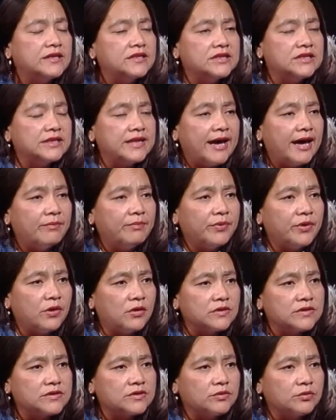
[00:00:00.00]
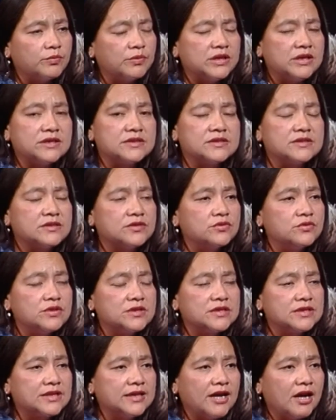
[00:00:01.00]
didn't happen also, because as soon as
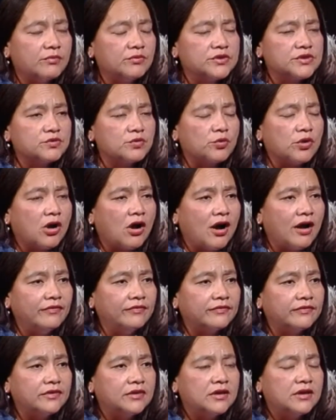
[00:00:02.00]
the cameras were off